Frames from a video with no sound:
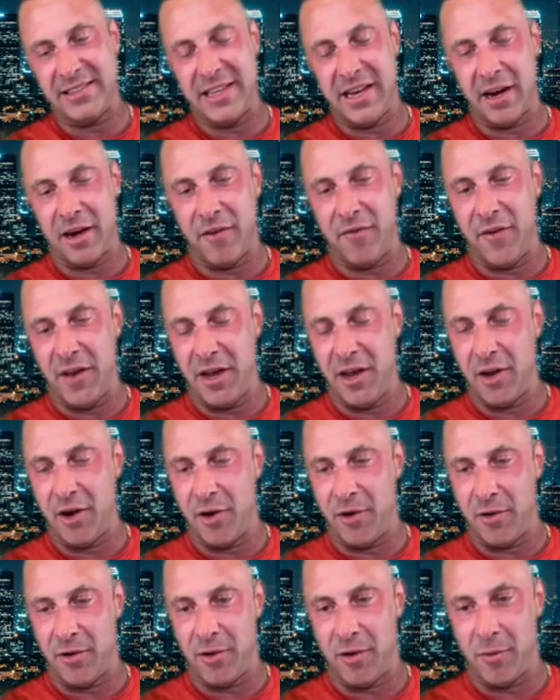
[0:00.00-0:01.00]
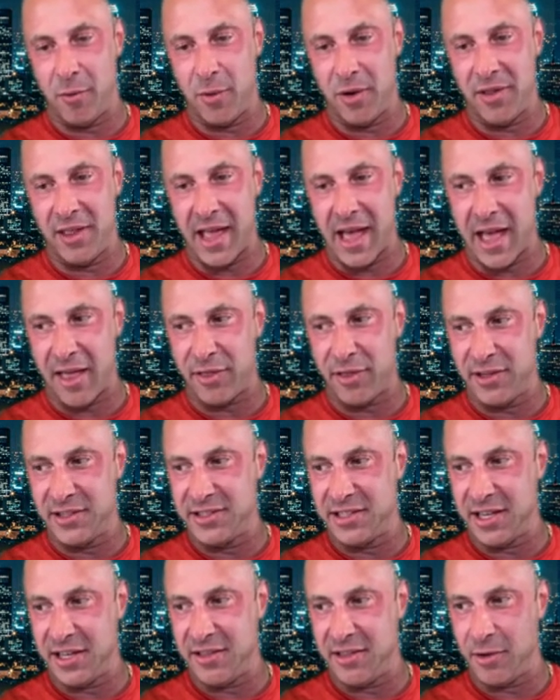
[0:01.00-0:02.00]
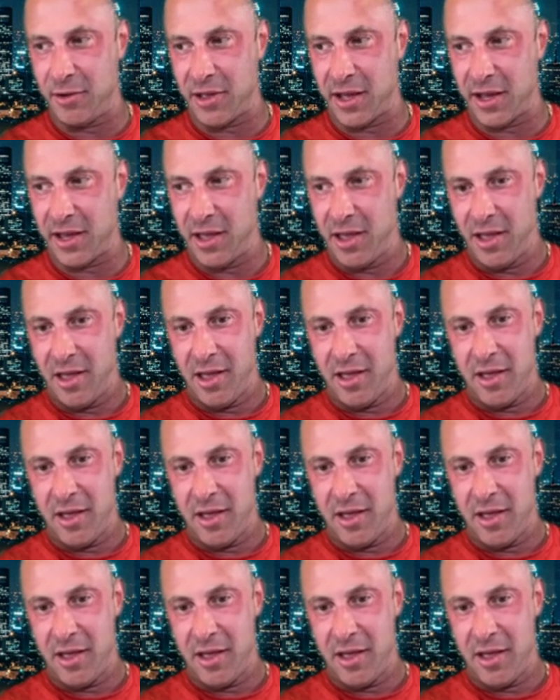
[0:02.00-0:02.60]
I seen on a video, uh, one of the athletes did, and they're like,